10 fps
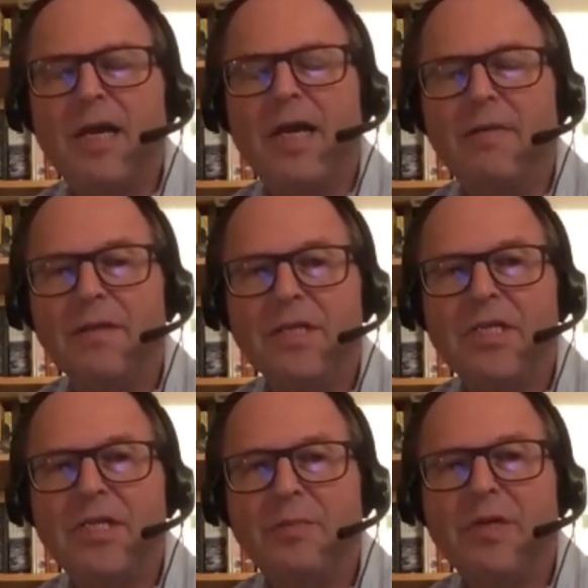in the
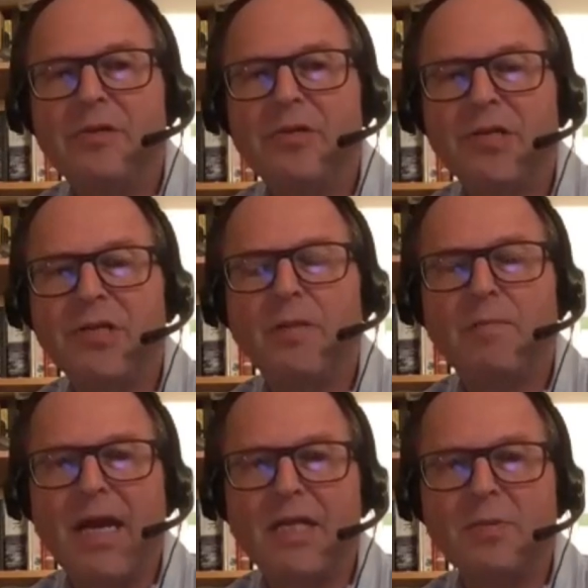distribution and
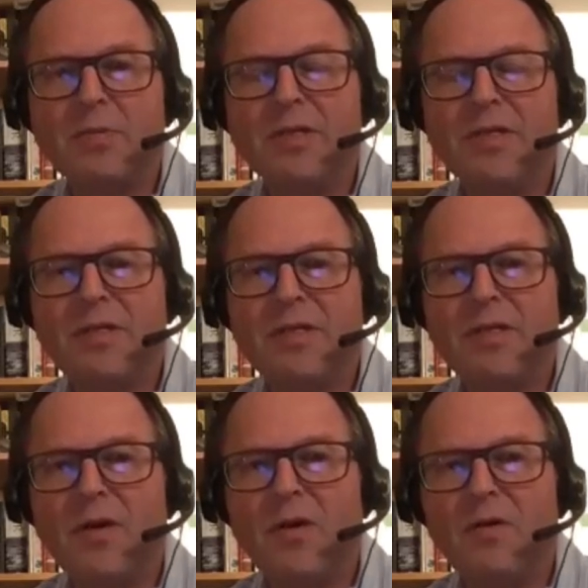management
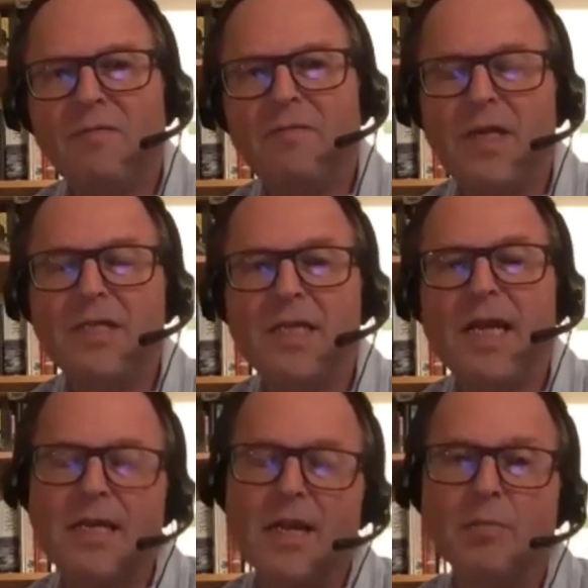of
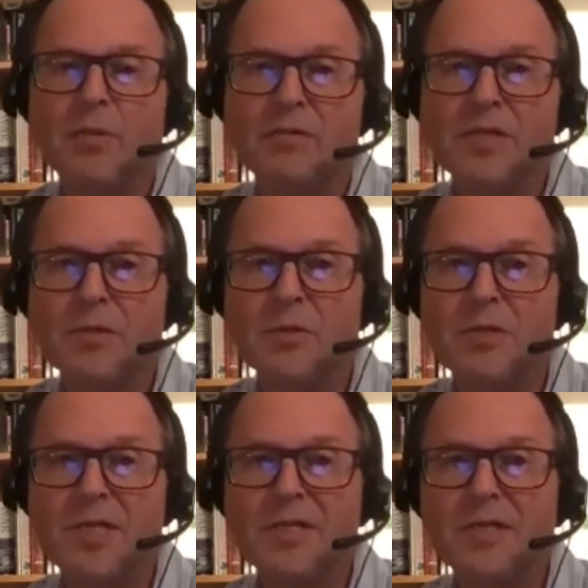internet number
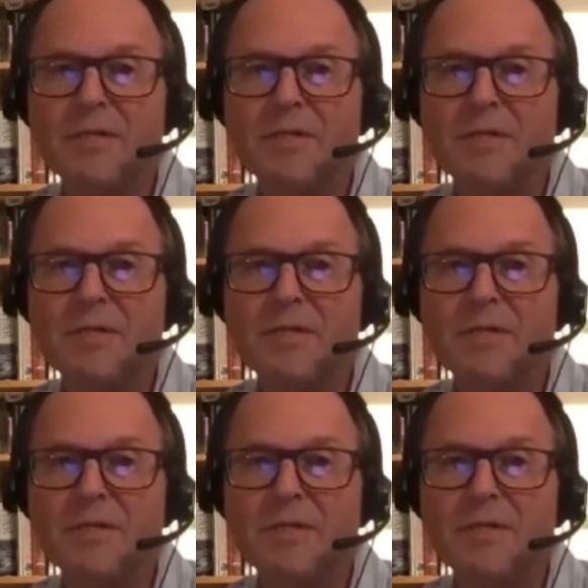resources.